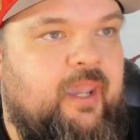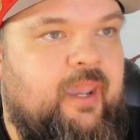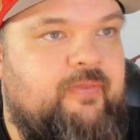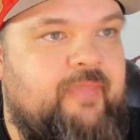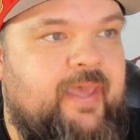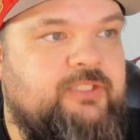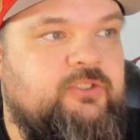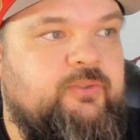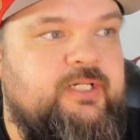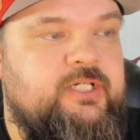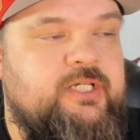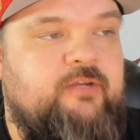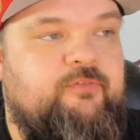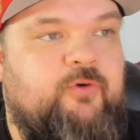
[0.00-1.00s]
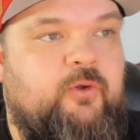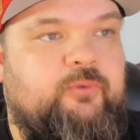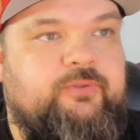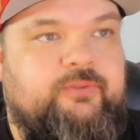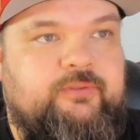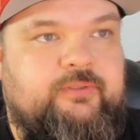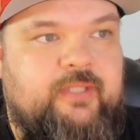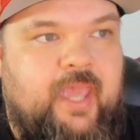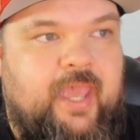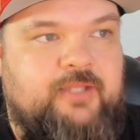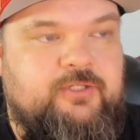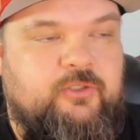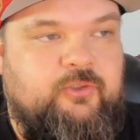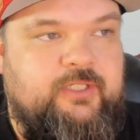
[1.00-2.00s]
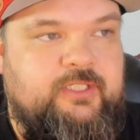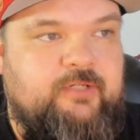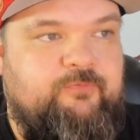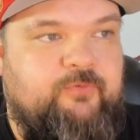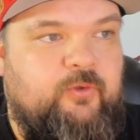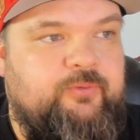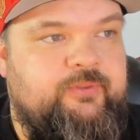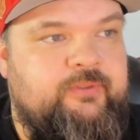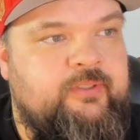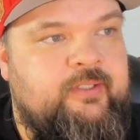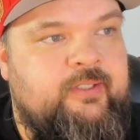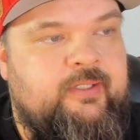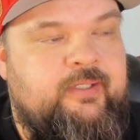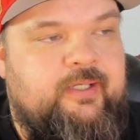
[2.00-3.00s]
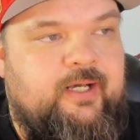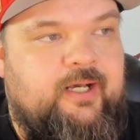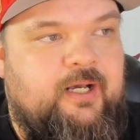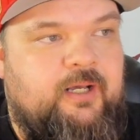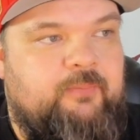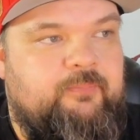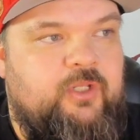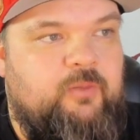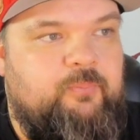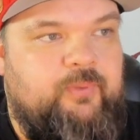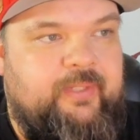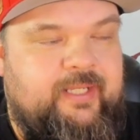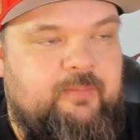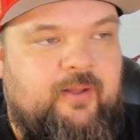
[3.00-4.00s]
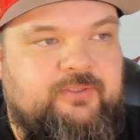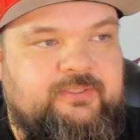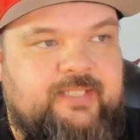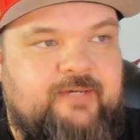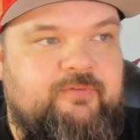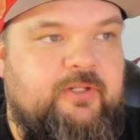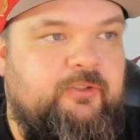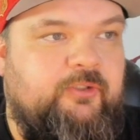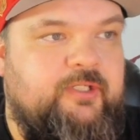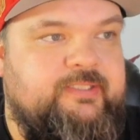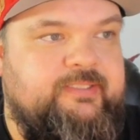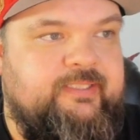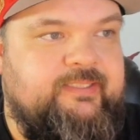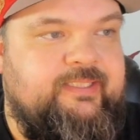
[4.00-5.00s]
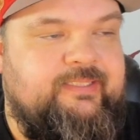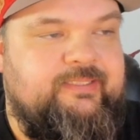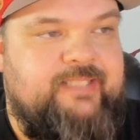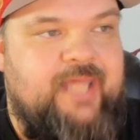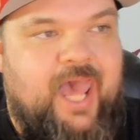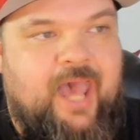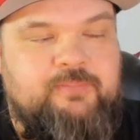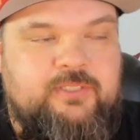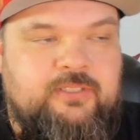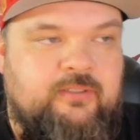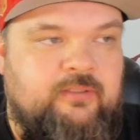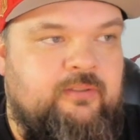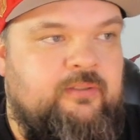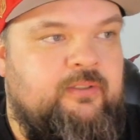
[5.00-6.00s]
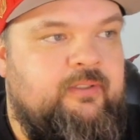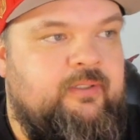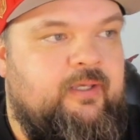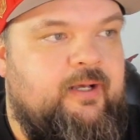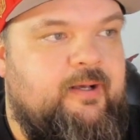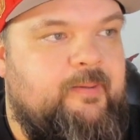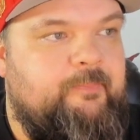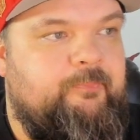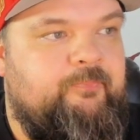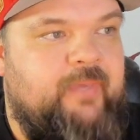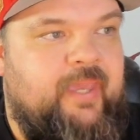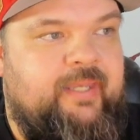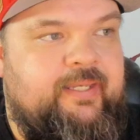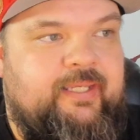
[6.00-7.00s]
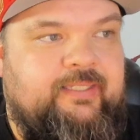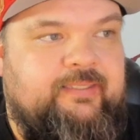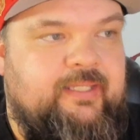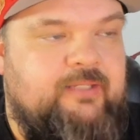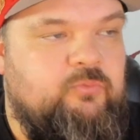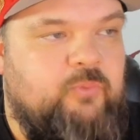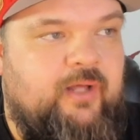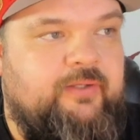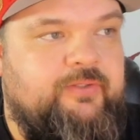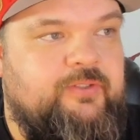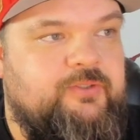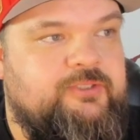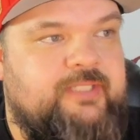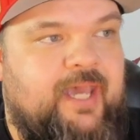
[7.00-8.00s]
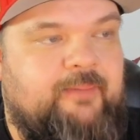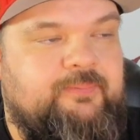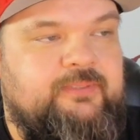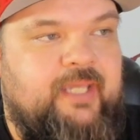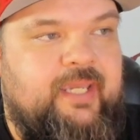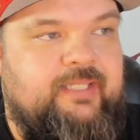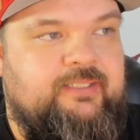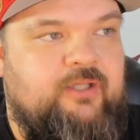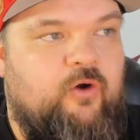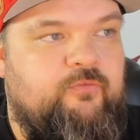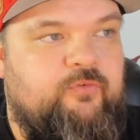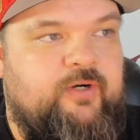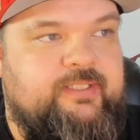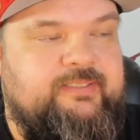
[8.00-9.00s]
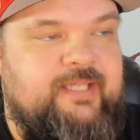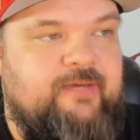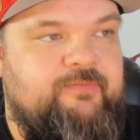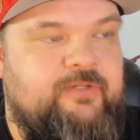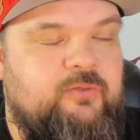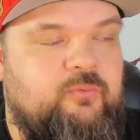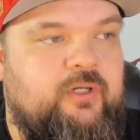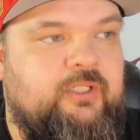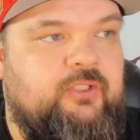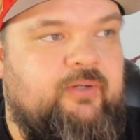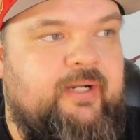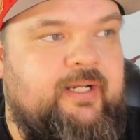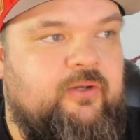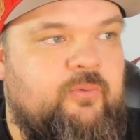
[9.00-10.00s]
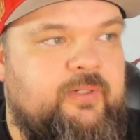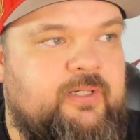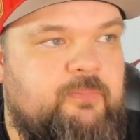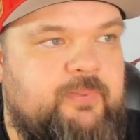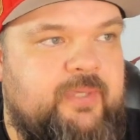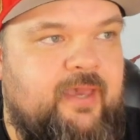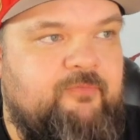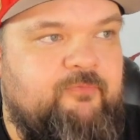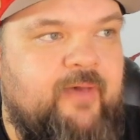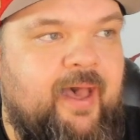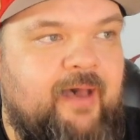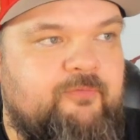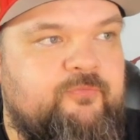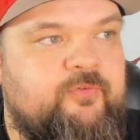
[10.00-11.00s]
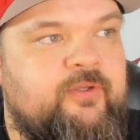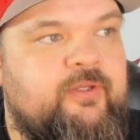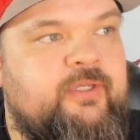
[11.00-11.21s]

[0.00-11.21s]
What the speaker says: and that's Kristian Fulton. And so Kristian Fulton, played about 760 snaps, and he did well in those snaps, over a 71 grade according to PFF.